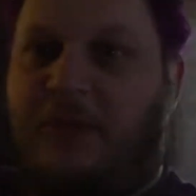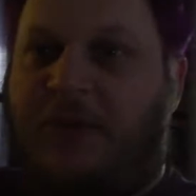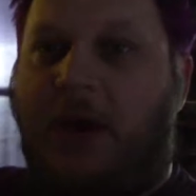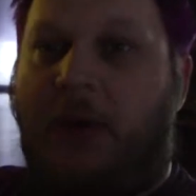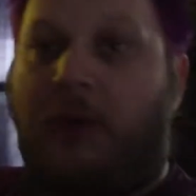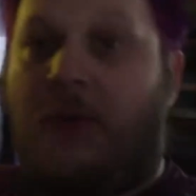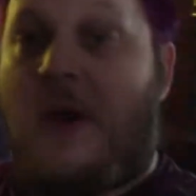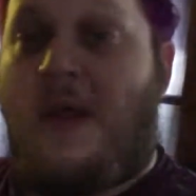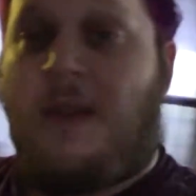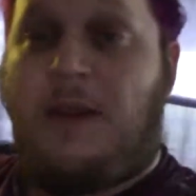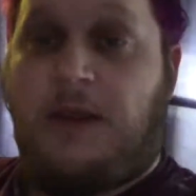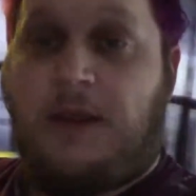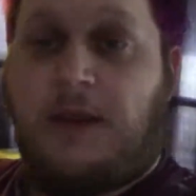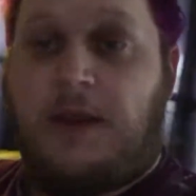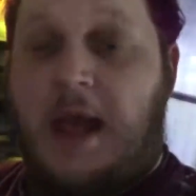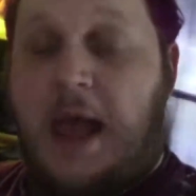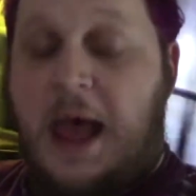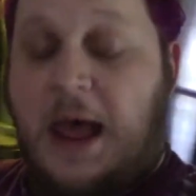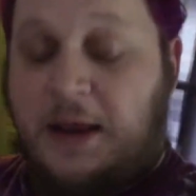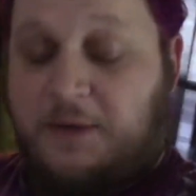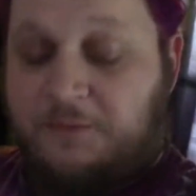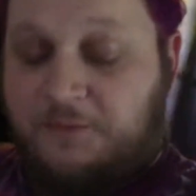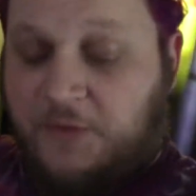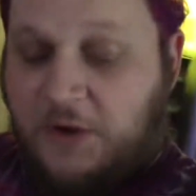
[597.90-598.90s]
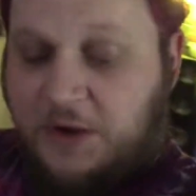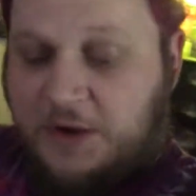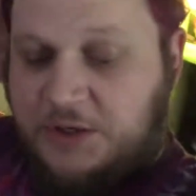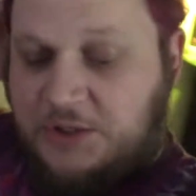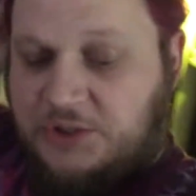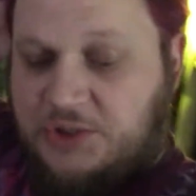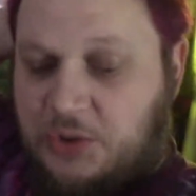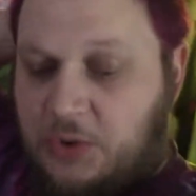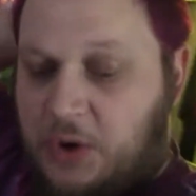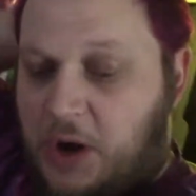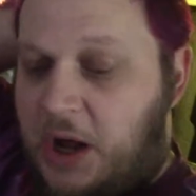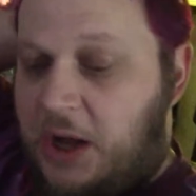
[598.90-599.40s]
that run it out of fucking
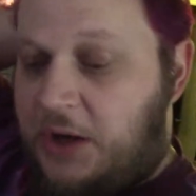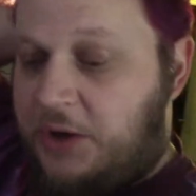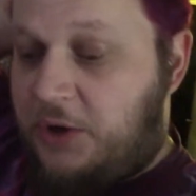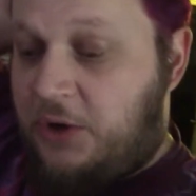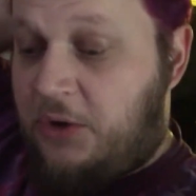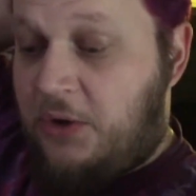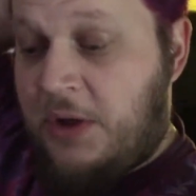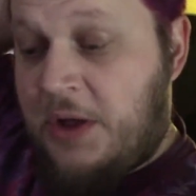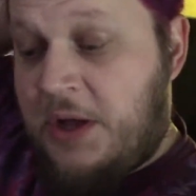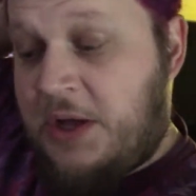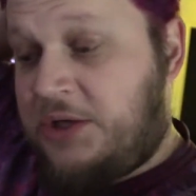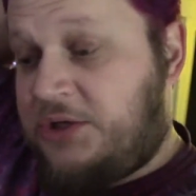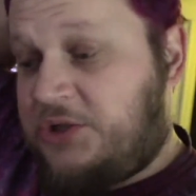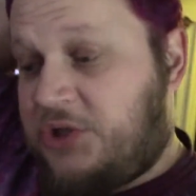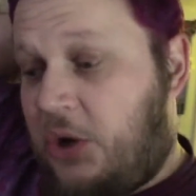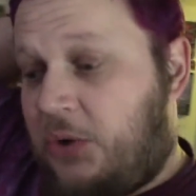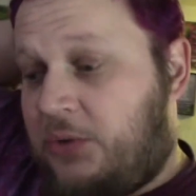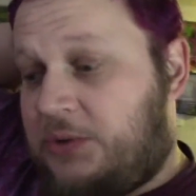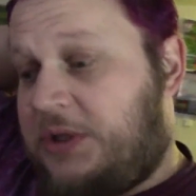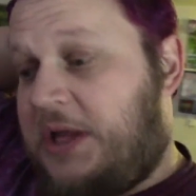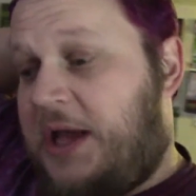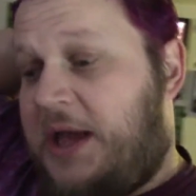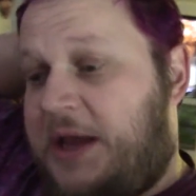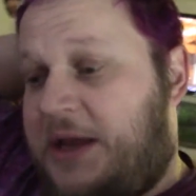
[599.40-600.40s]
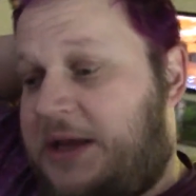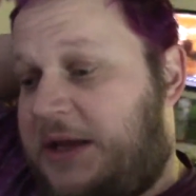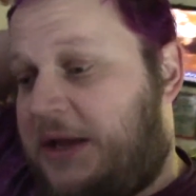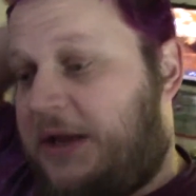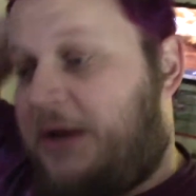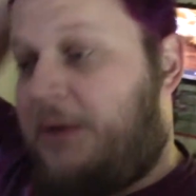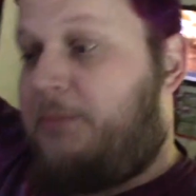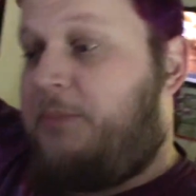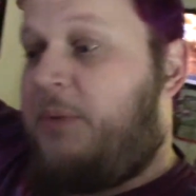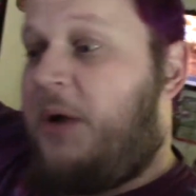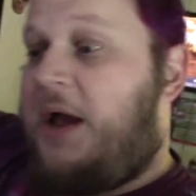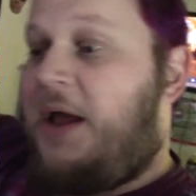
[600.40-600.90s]
Toronto don't like
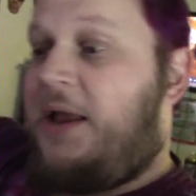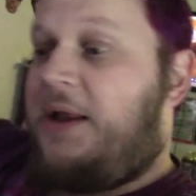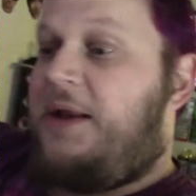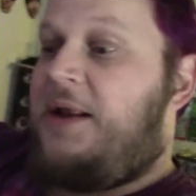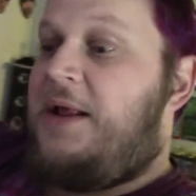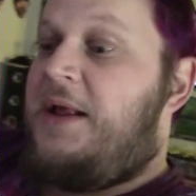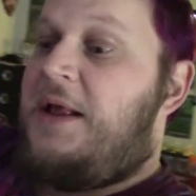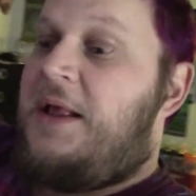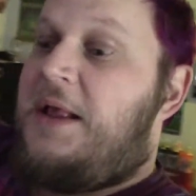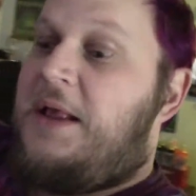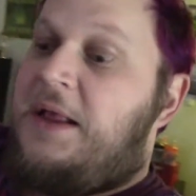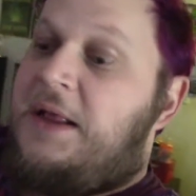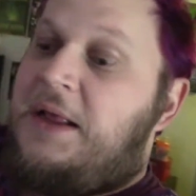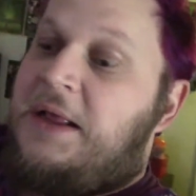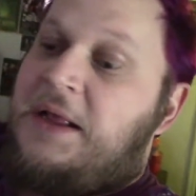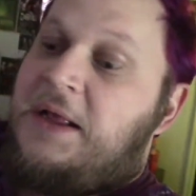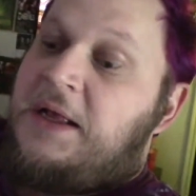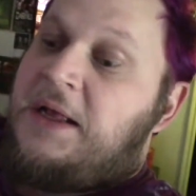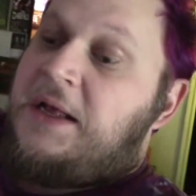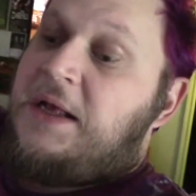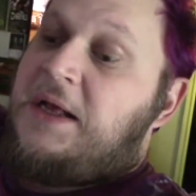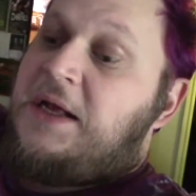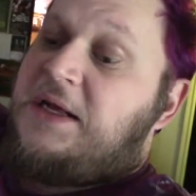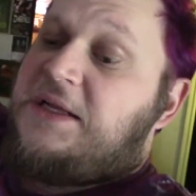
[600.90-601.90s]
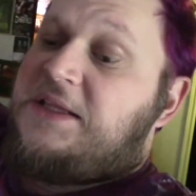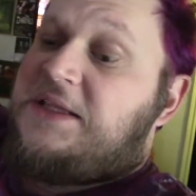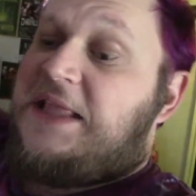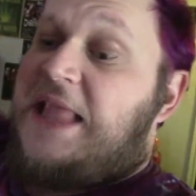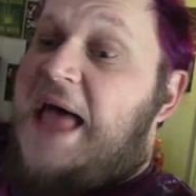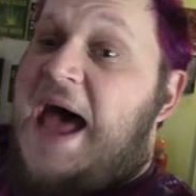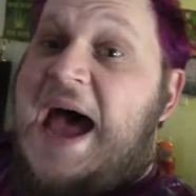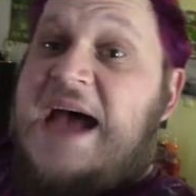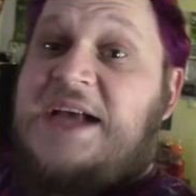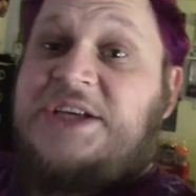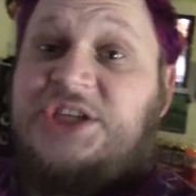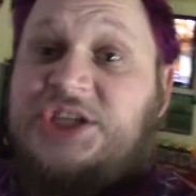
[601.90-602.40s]
it. But
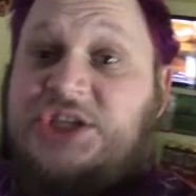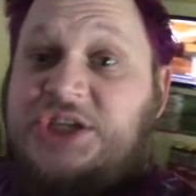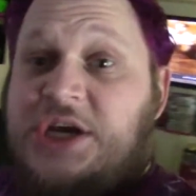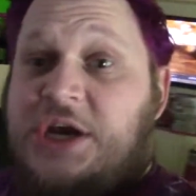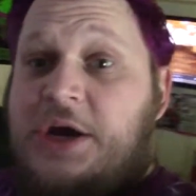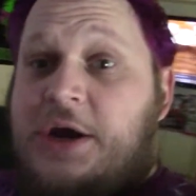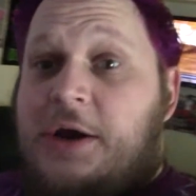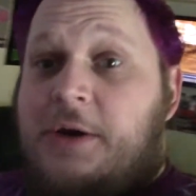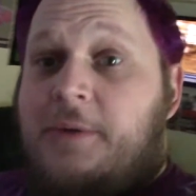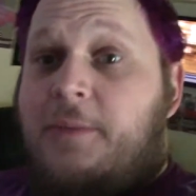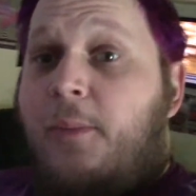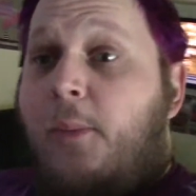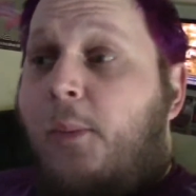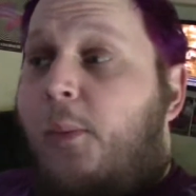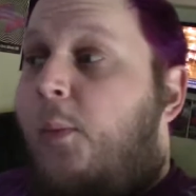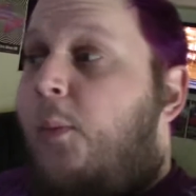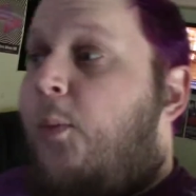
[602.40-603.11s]
last year,